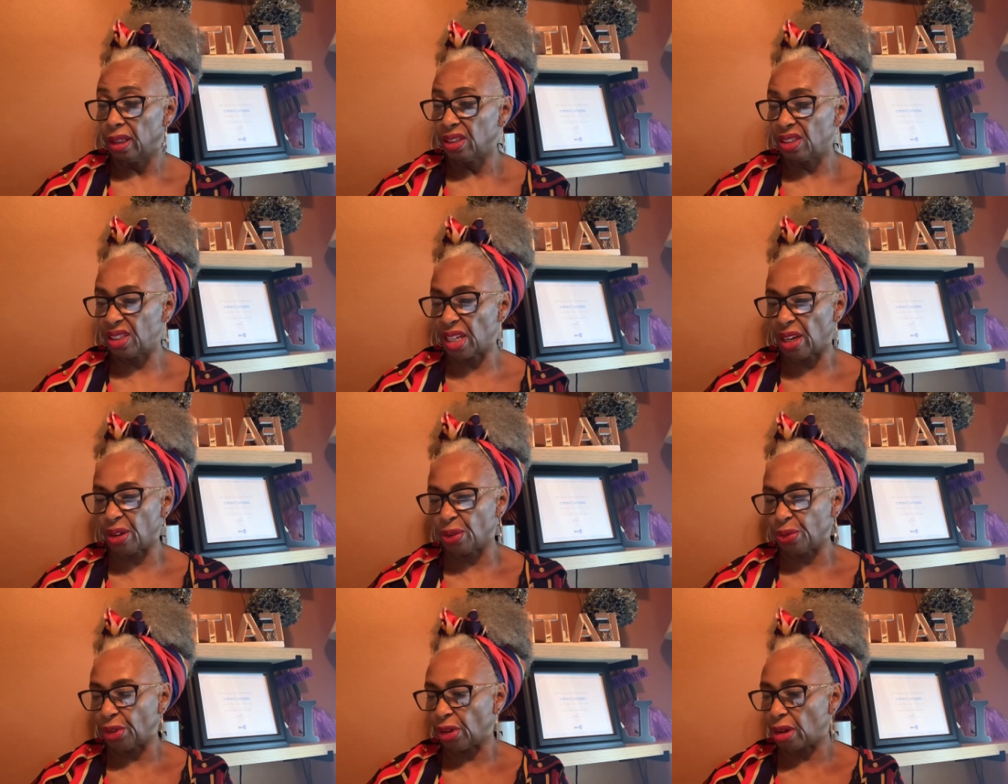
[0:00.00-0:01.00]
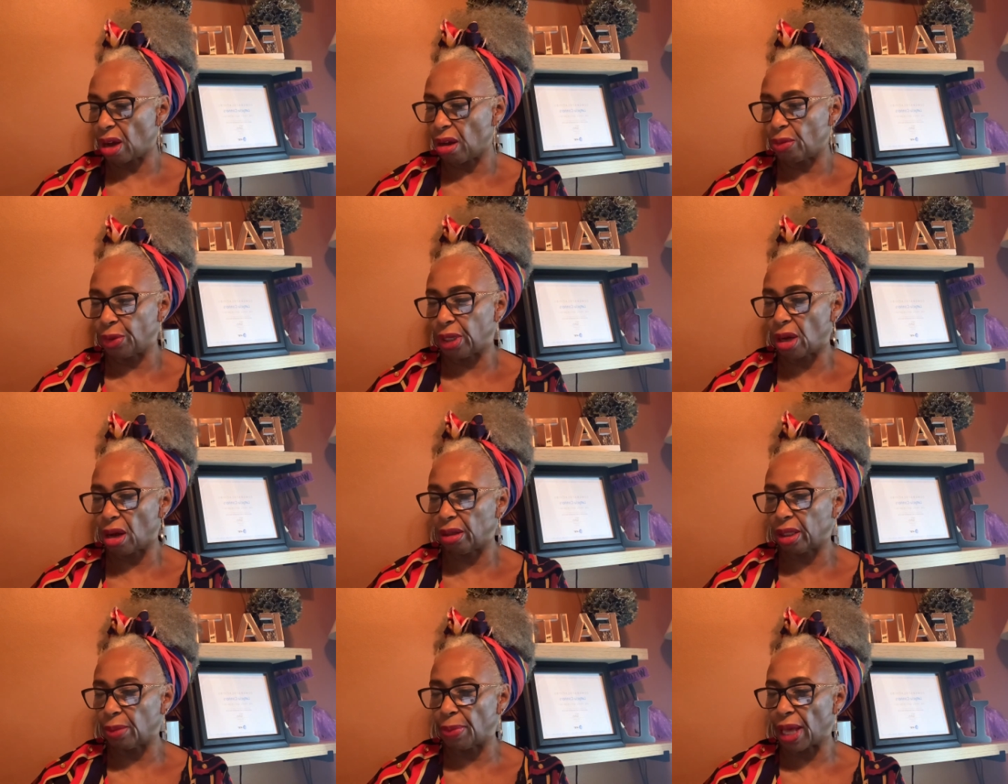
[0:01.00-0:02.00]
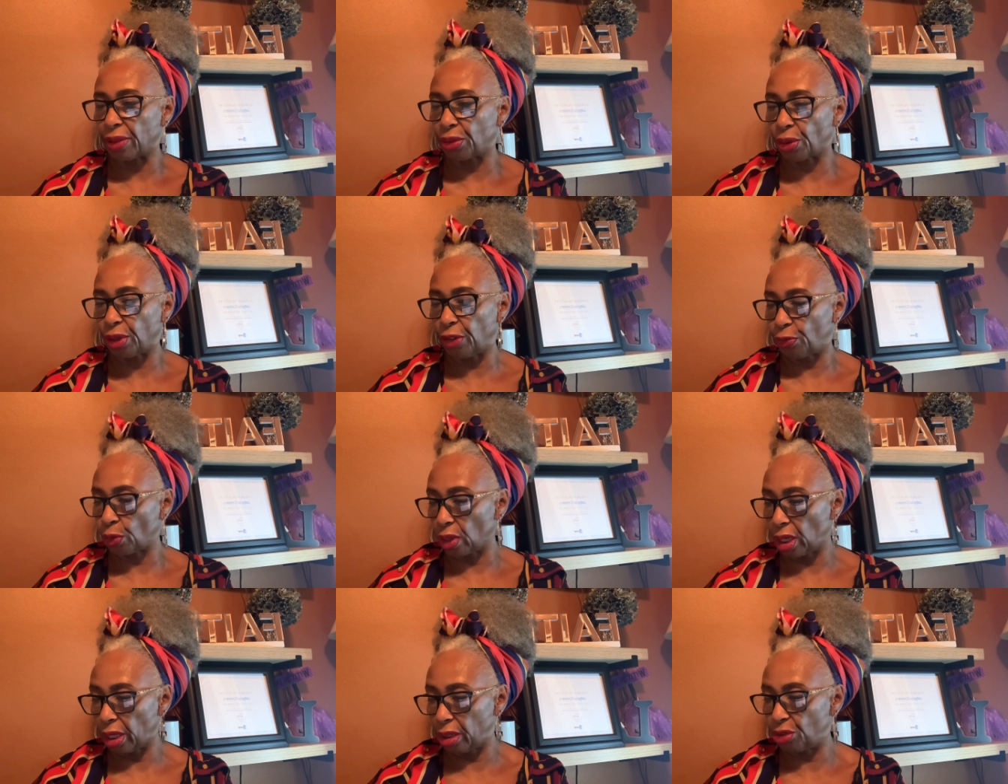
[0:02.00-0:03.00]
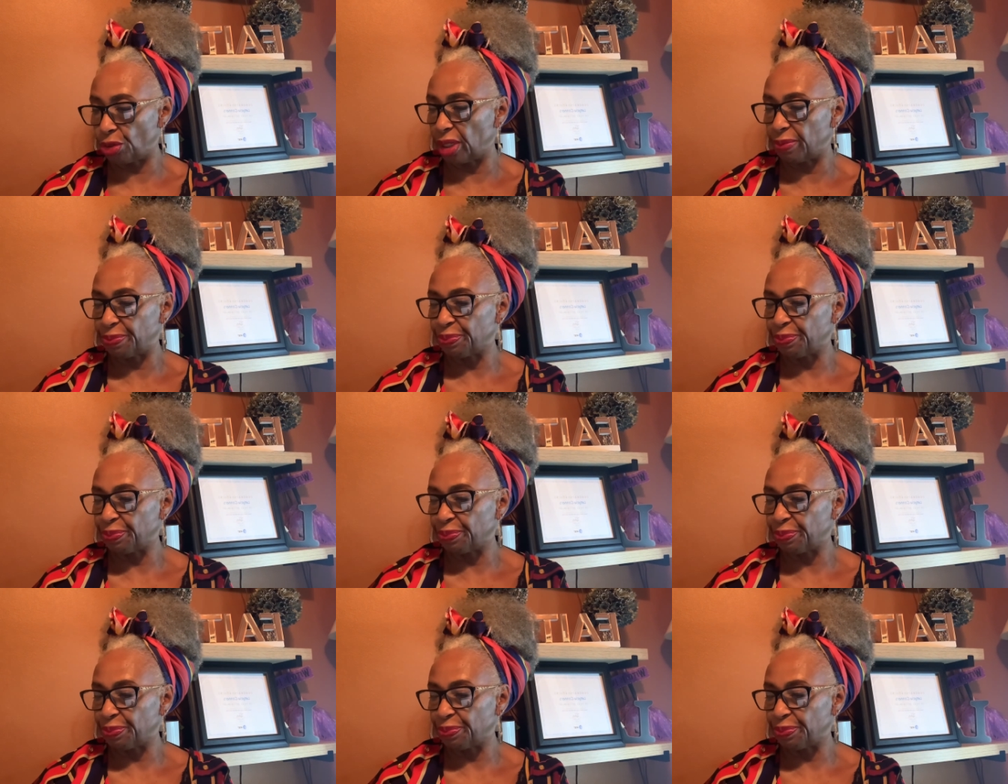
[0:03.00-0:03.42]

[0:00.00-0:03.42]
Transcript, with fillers: So they're caught recalling about 3,400